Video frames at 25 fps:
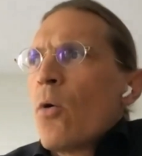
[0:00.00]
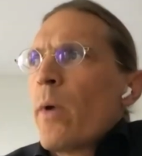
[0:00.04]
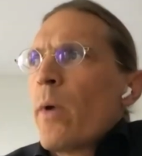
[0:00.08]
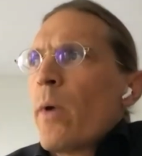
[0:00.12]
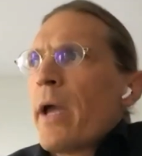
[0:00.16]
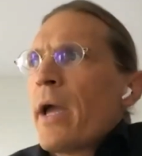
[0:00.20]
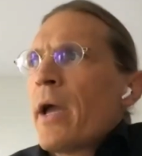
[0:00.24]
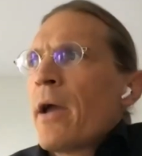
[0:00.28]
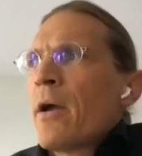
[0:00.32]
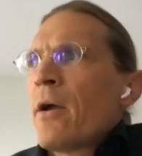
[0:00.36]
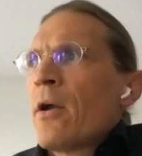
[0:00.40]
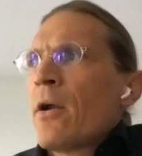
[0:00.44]

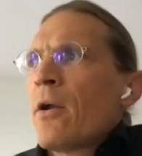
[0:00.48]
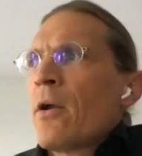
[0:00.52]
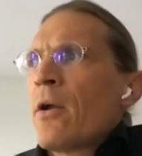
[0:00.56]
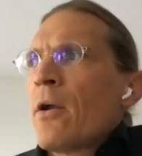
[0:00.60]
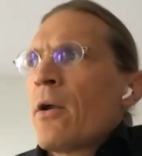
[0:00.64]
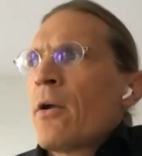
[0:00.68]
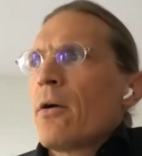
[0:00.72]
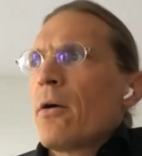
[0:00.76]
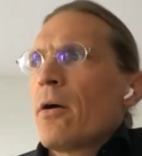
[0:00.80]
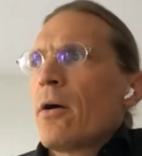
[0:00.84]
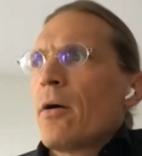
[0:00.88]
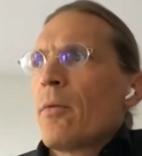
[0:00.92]

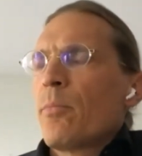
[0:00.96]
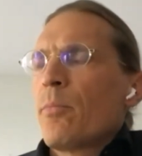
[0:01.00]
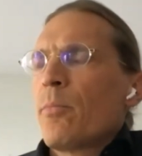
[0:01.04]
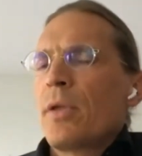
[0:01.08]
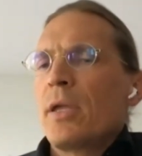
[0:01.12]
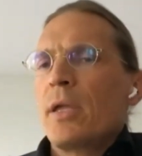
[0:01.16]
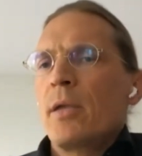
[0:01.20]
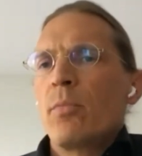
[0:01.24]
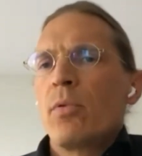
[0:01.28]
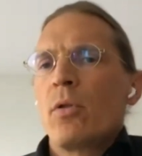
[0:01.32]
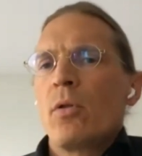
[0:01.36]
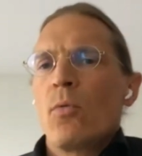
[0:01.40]
where uh,
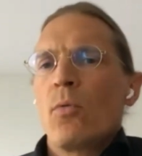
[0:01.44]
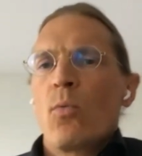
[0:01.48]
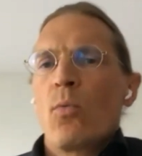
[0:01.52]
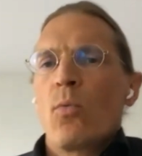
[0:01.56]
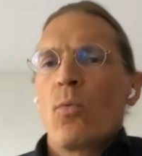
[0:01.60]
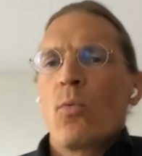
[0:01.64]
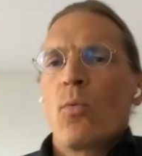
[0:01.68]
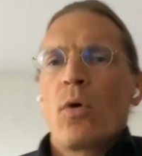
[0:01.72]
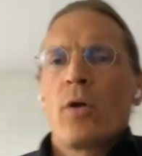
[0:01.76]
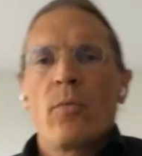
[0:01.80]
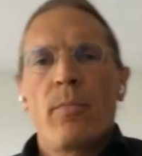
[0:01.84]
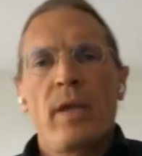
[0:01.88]
people
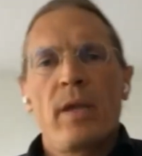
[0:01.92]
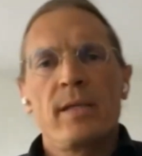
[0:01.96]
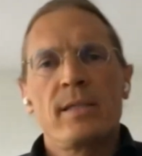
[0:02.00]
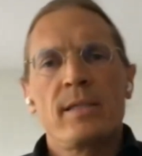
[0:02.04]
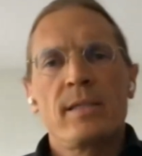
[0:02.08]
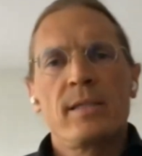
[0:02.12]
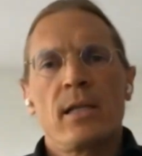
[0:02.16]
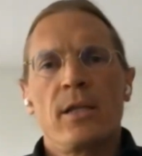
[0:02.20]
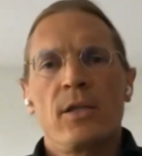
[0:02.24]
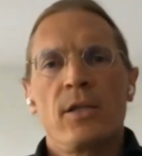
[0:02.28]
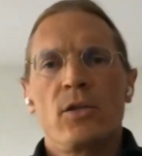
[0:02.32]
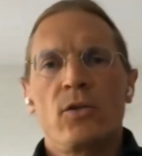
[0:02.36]
want to
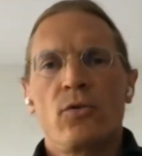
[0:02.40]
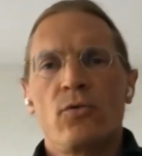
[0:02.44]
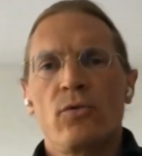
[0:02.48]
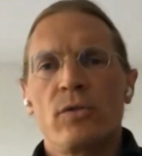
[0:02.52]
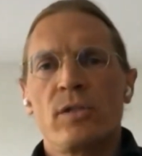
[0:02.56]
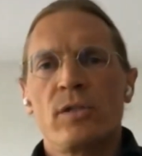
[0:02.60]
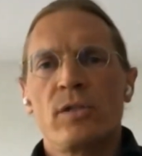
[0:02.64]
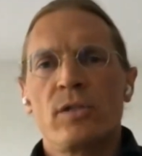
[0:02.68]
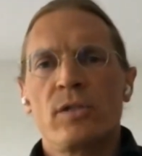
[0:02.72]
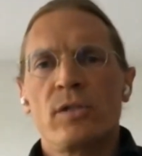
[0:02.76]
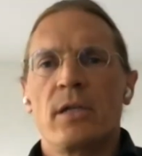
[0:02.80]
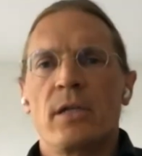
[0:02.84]
basically
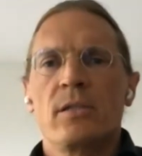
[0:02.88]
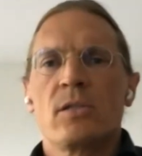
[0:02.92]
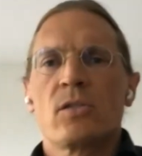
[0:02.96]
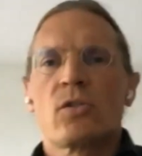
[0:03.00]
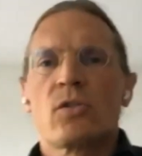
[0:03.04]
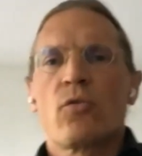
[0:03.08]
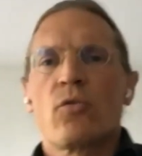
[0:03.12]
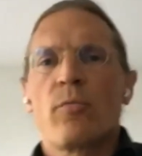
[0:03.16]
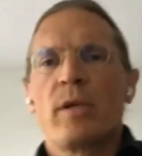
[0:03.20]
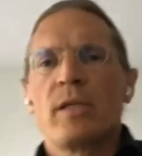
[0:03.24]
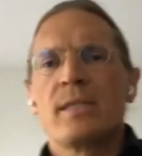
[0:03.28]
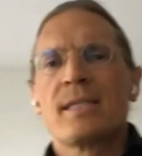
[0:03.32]
use the
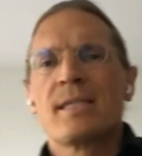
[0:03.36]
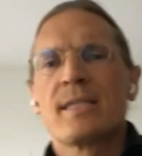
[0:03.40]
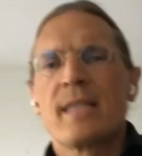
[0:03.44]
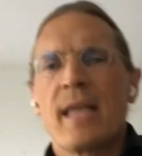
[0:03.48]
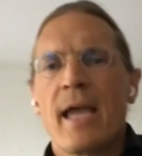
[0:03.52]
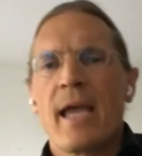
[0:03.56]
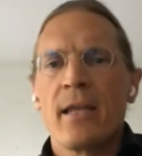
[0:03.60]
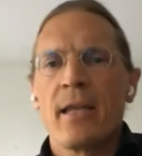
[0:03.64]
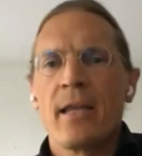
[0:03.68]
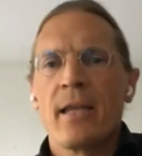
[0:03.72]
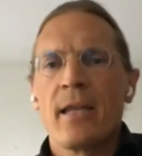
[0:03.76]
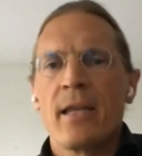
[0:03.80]
instrument
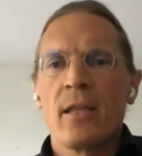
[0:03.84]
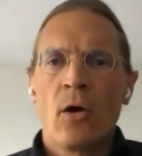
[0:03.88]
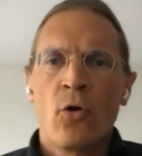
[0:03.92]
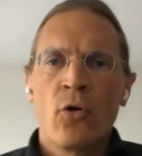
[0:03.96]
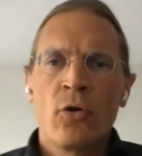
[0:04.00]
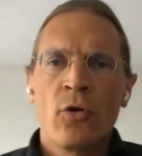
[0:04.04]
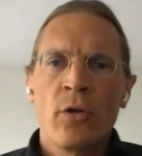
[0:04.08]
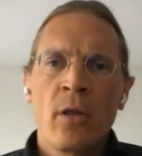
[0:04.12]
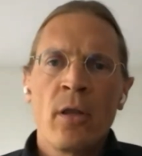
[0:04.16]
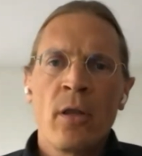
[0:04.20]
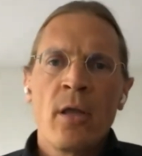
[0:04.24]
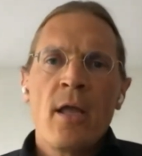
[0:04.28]

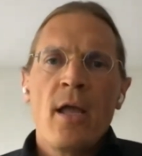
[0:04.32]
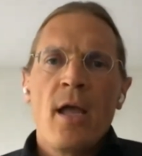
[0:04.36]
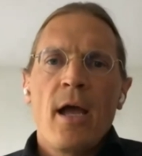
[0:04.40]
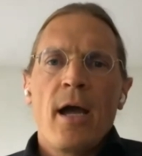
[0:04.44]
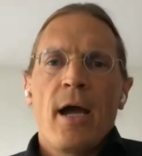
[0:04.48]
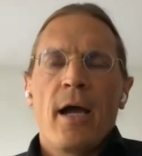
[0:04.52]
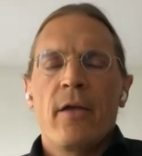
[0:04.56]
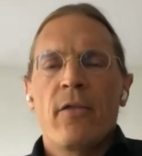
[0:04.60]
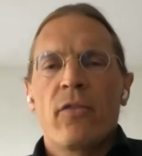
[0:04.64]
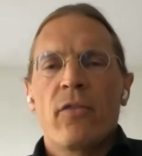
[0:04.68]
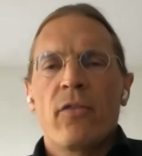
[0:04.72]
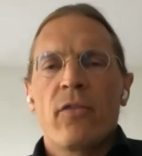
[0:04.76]
standalone,
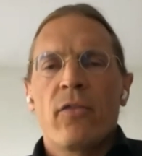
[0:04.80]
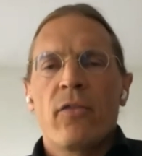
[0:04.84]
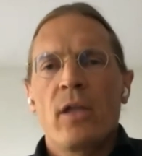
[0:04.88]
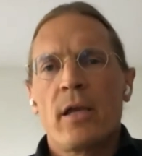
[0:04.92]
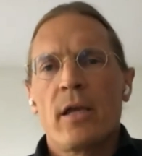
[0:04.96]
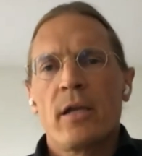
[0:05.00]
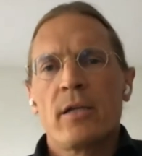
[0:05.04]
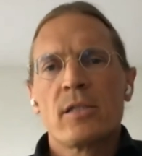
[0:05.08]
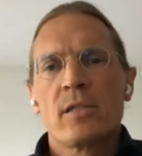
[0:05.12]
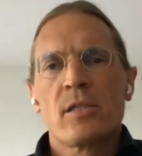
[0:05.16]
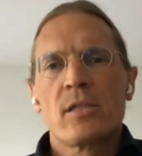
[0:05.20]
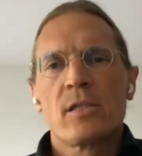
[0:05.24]
I
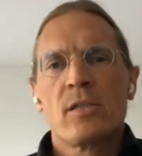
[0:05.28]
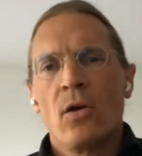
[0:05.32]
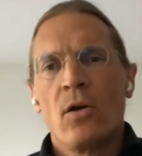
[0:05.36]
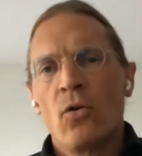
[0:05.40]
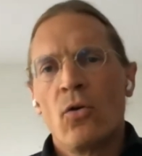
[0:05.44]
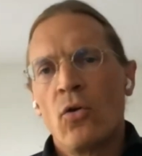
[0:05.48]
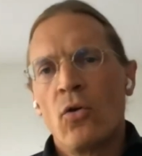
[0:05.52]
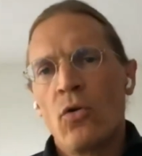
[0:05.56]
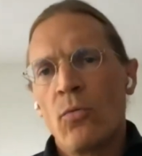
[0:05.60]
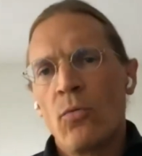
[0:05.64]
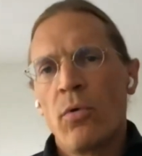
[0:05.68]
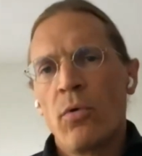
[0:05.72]
think there's
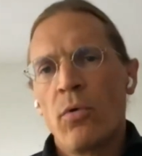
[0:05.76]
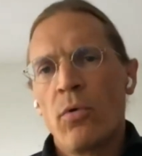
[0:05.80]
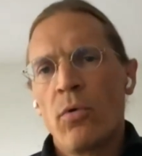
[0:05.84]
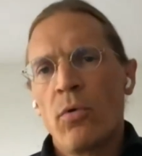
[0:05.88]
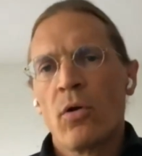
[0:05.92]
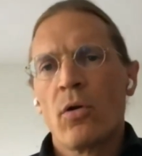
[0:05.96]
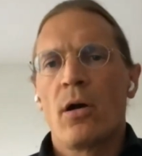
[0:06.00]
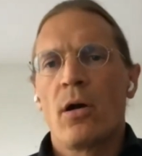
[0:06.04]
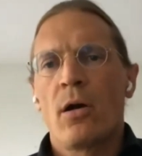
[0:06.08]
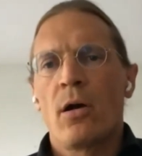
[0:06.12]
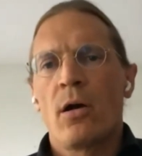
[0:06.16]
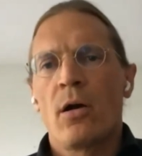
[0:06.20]
no
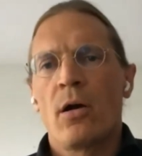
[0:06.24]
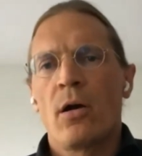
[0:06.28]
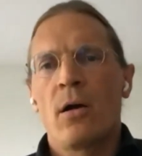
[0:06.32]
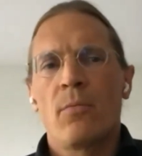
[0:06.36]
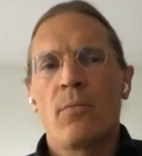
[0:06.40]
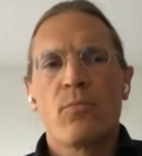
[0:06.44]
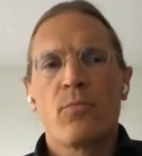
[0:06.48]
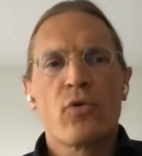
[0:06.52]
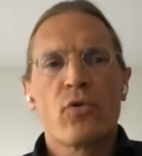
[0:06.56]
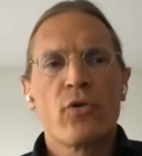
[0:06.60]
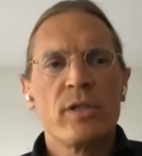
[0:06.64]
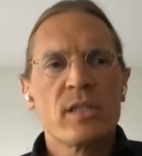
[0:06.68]

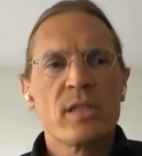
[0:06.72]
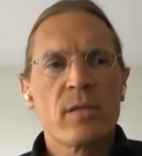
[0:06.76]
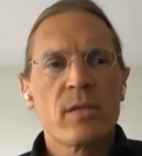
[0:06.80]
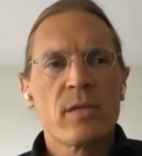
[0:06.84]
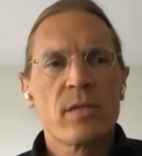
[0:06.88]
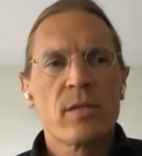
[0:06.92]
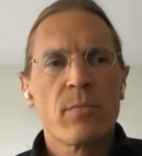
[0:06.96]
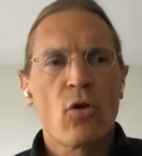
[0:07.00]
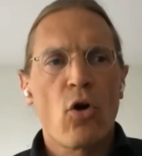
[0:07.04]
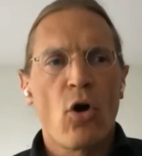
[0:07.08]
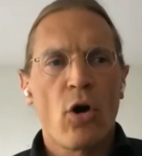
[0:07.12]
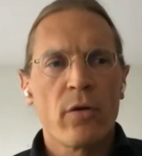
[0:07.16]
uh,
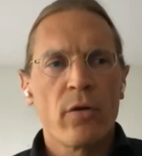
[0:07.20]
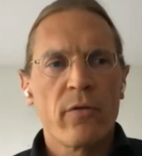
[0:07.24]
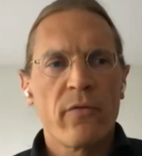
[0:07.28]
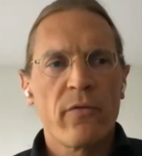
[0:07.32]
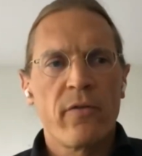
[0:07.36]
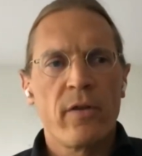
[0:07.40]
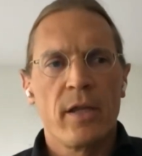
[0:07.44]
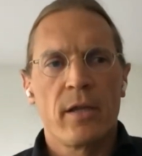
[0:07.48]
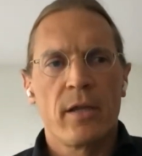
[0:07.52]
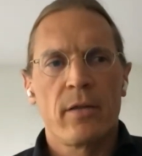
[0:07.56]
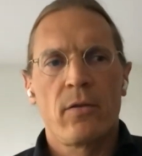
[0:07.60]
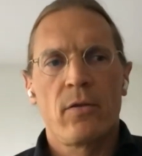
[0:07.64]
principal
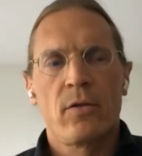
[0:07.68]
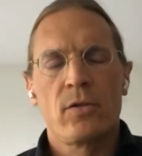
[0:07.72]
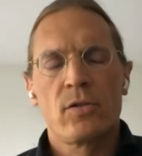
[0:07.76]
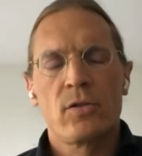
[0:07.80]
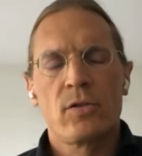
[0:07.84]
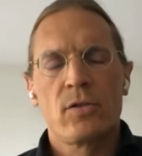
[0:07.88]
conflict.